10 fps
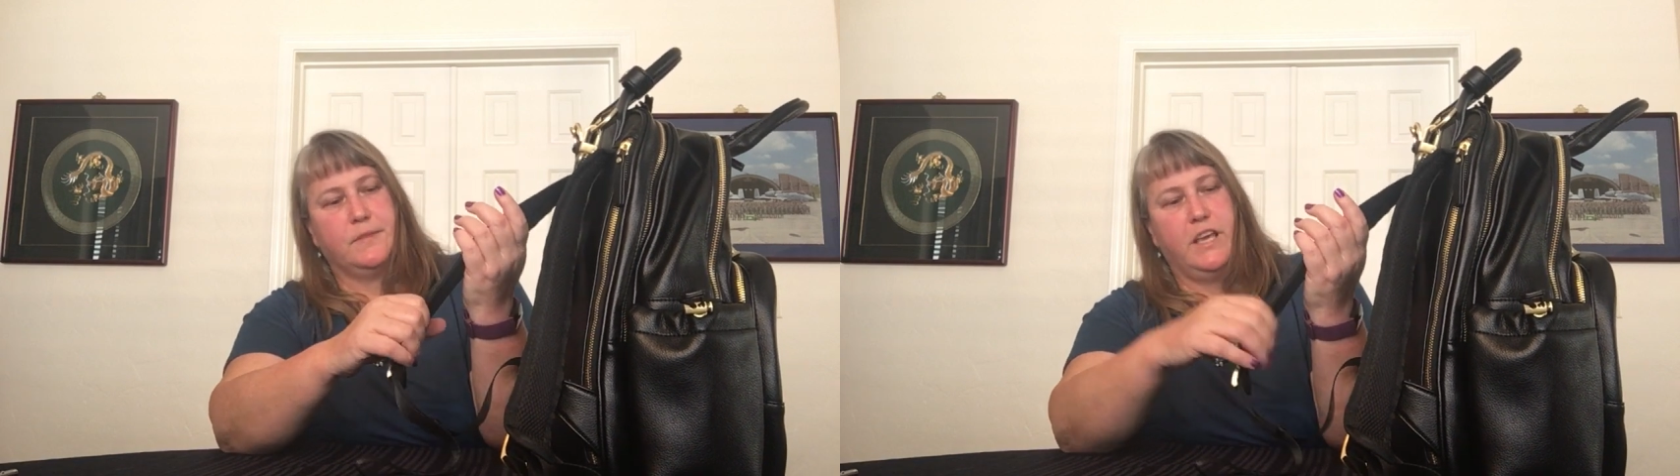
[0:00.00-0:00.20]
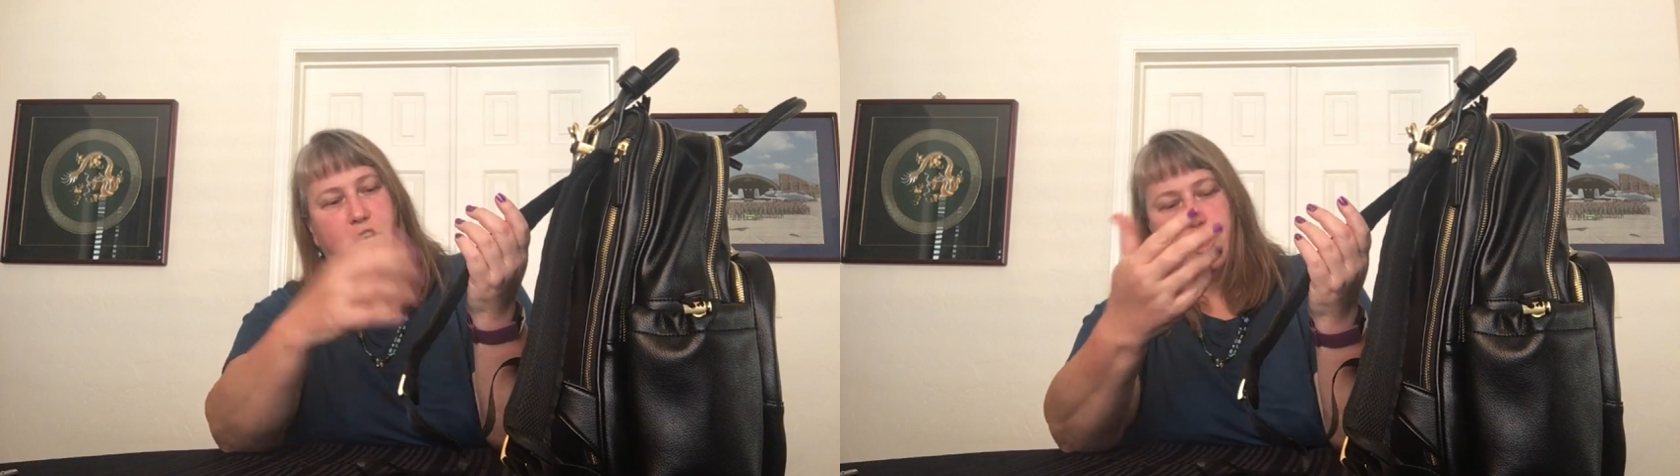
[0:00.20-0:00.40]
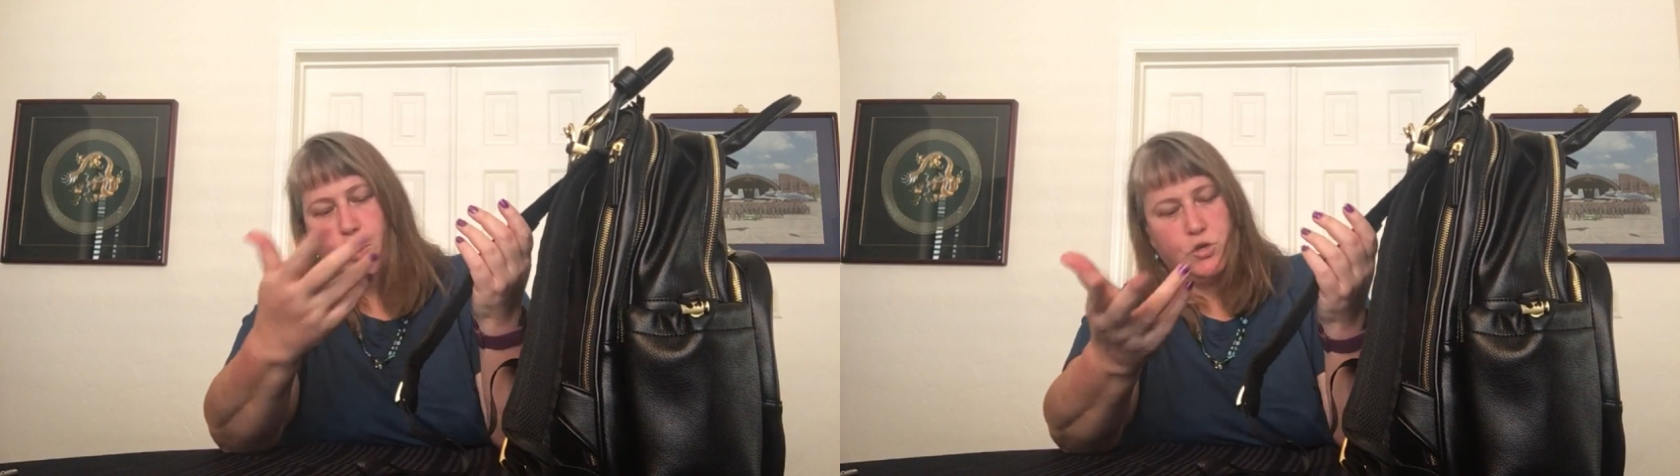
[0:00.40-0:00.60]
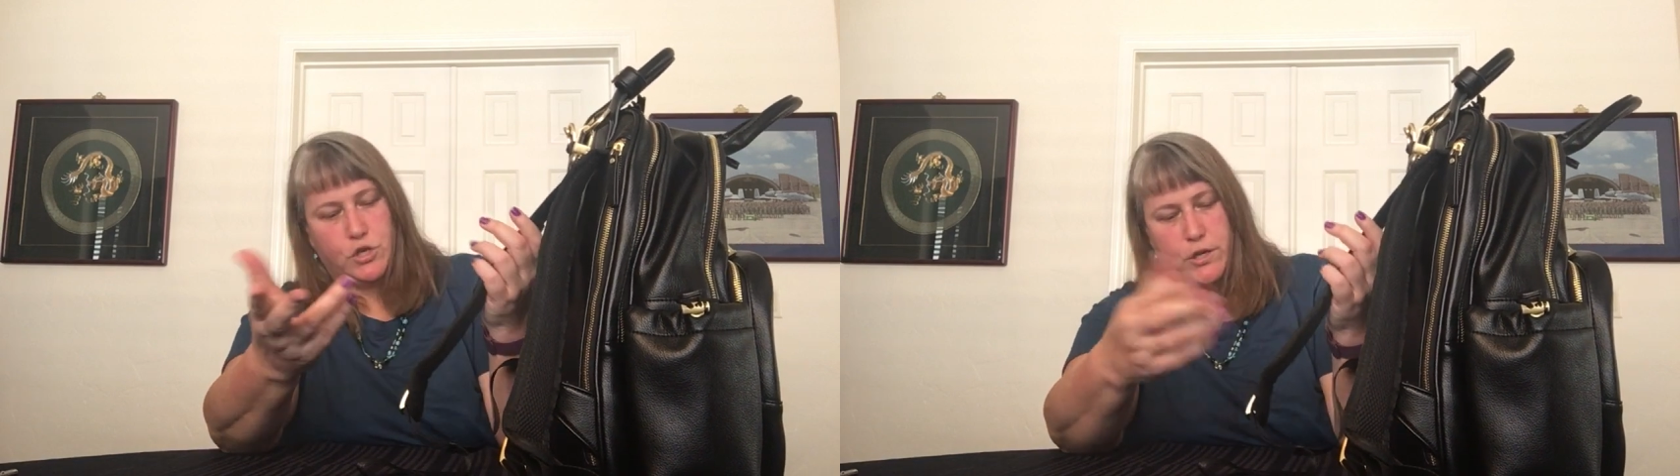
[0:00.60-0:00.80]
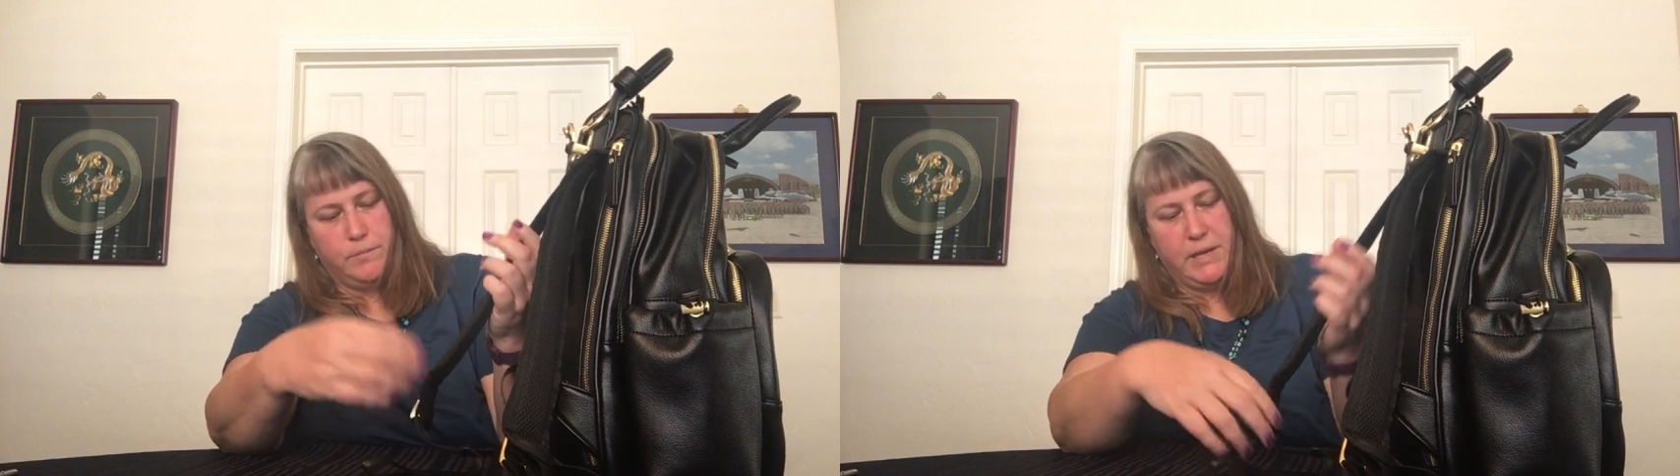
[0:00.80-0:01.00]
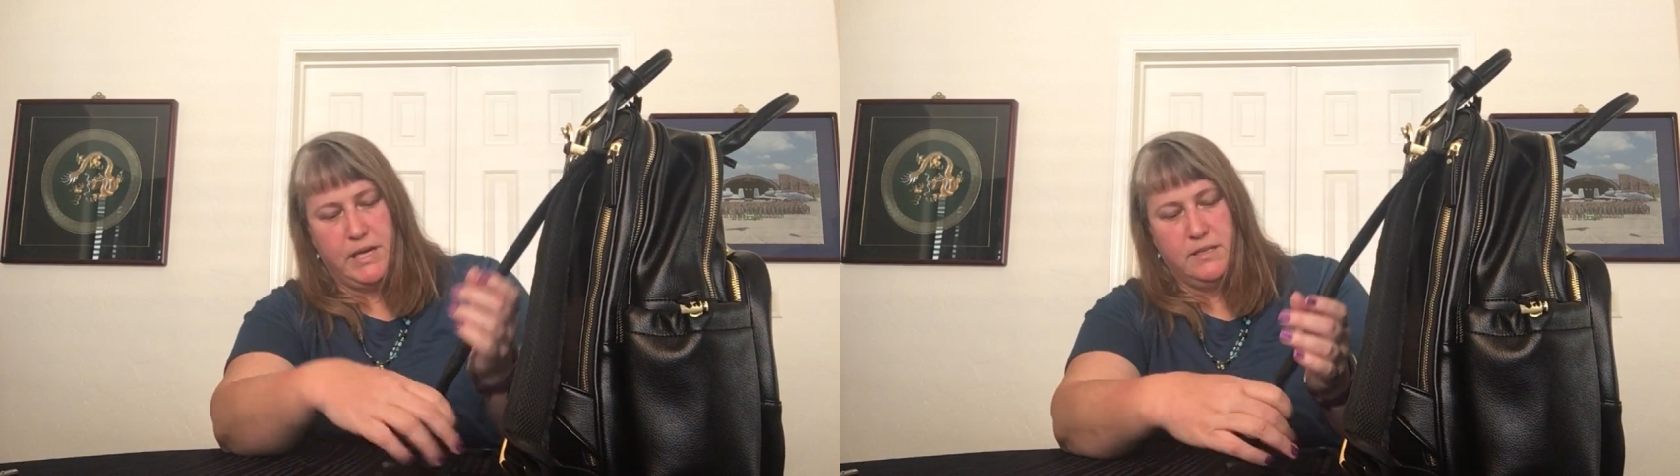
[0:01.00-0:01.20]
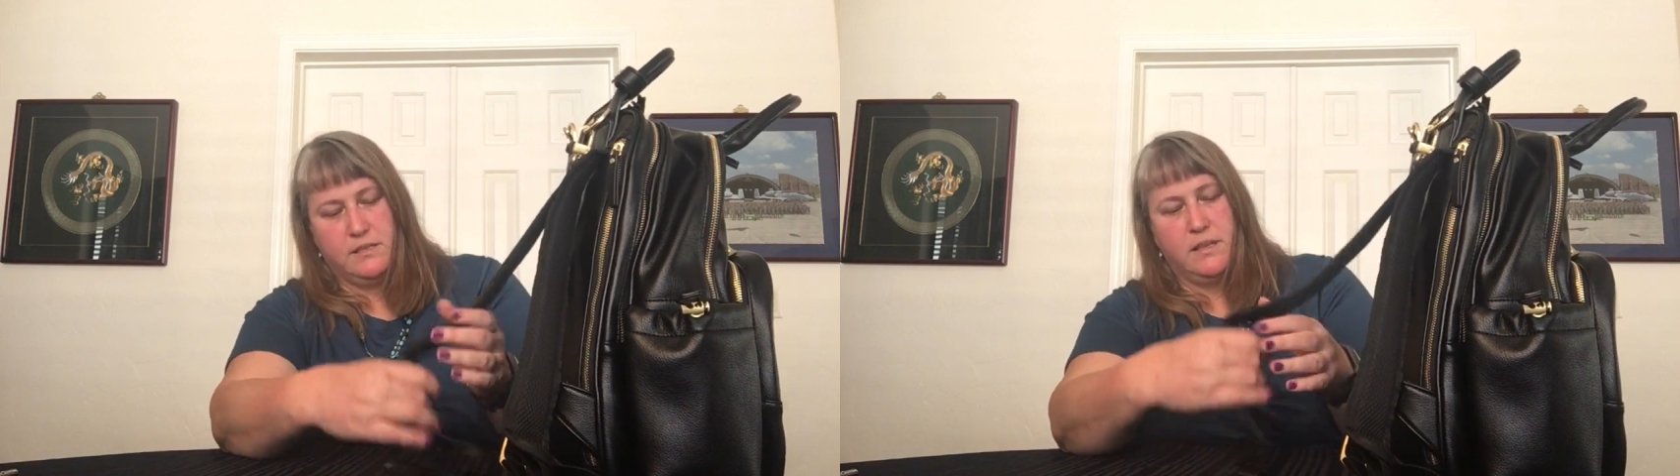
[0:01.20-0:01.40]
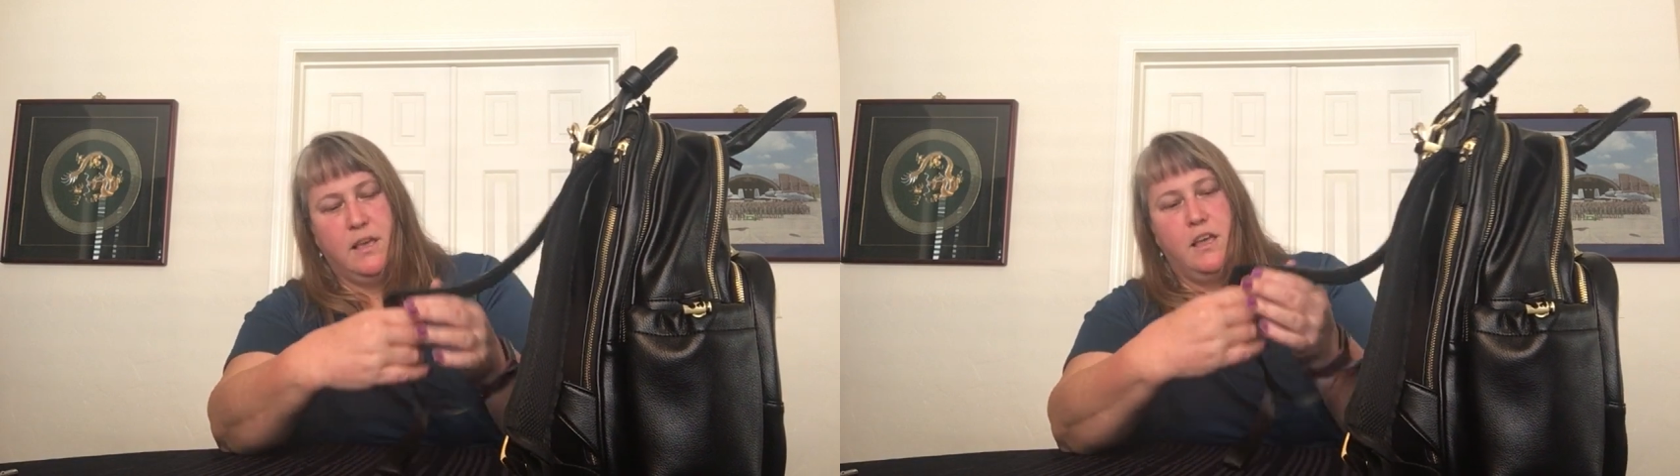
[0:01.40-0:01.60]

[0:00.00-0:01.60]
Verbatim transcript: enclosure piece.